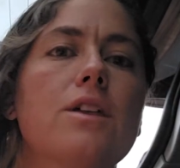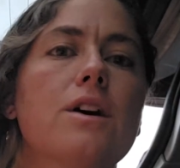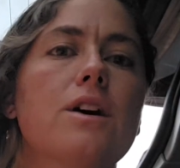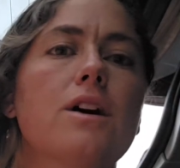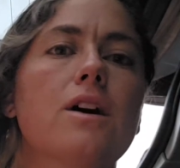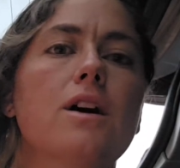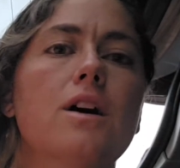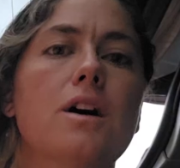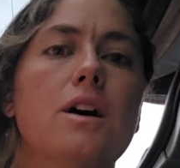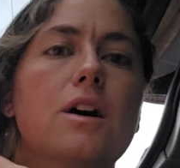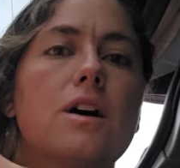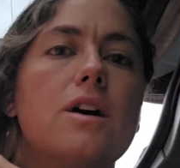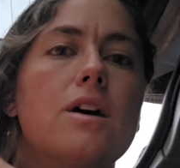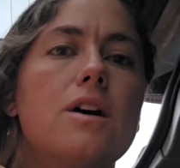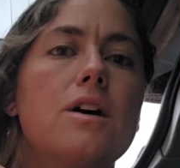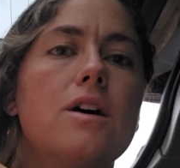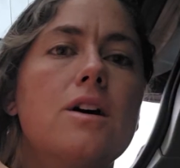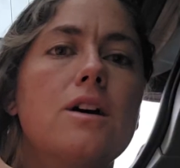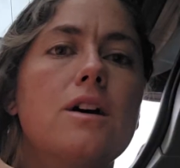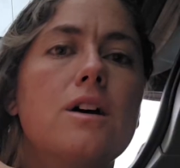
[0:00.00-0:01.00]
the
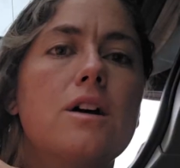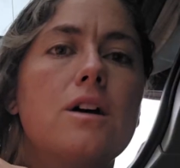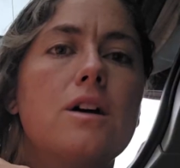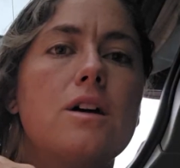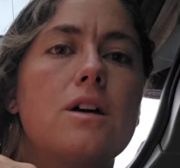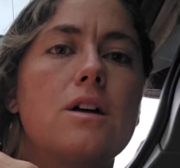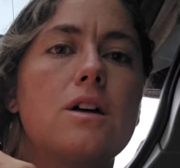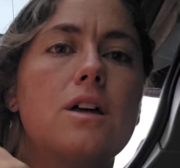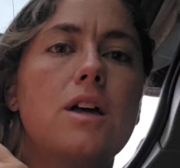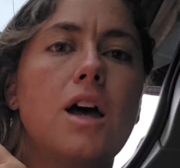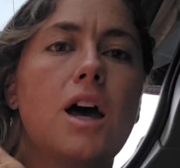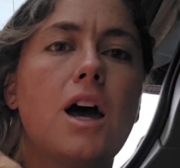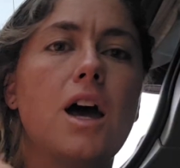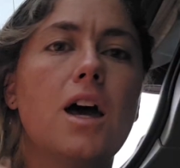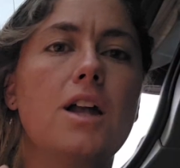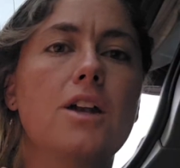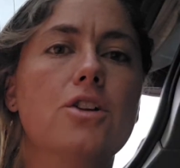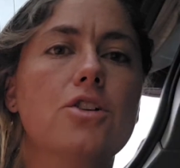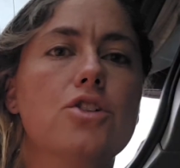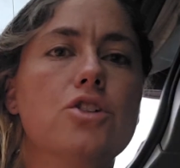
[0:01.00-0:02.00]

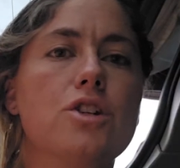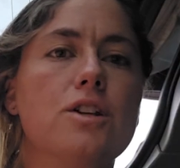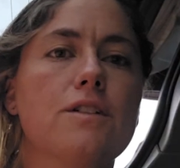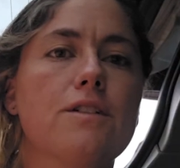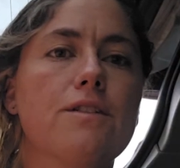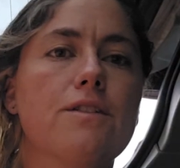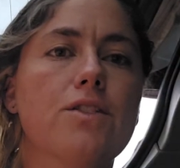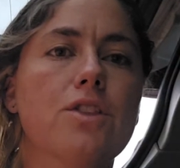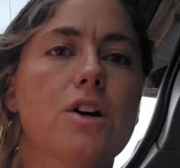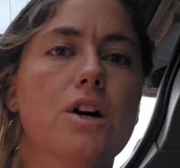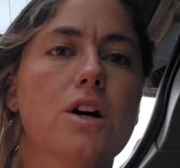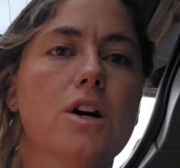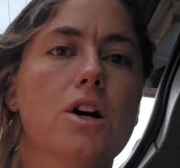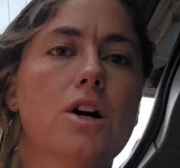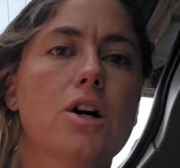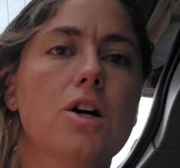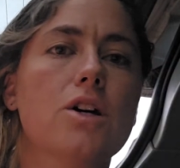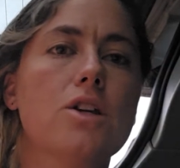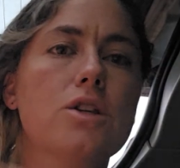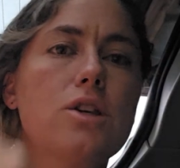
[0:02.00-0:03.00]
energy of
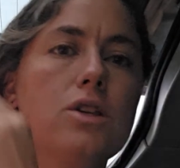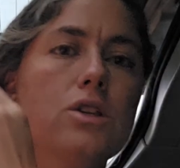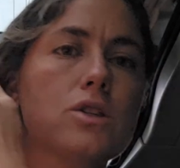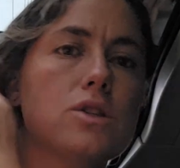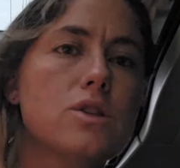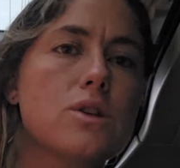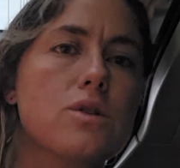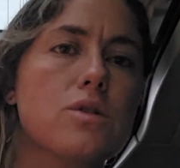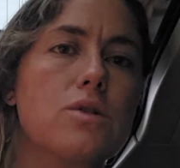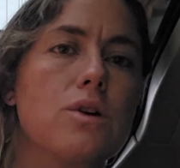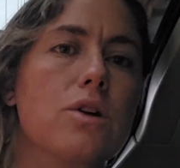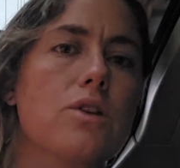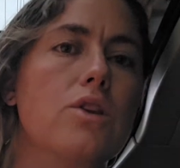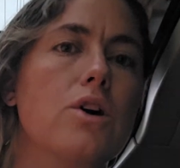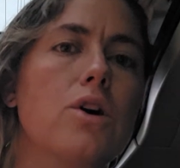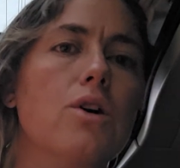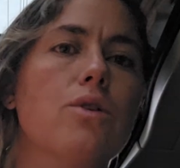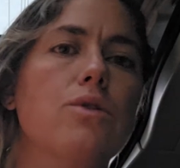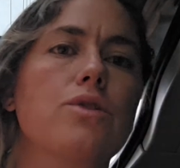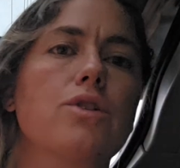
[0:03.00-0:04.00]
the
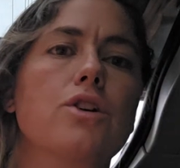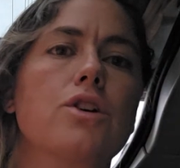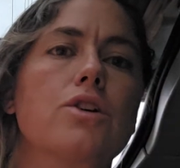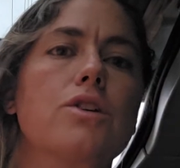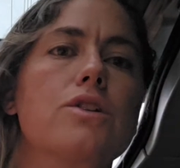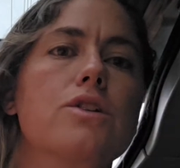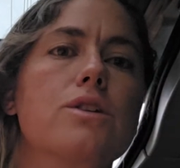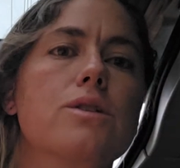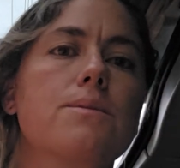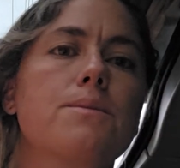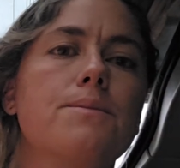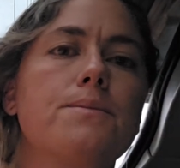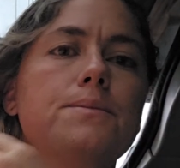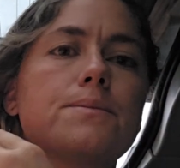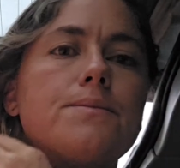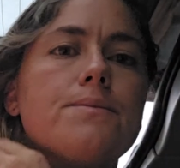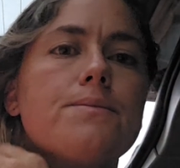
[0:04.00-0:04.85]
so-called owners.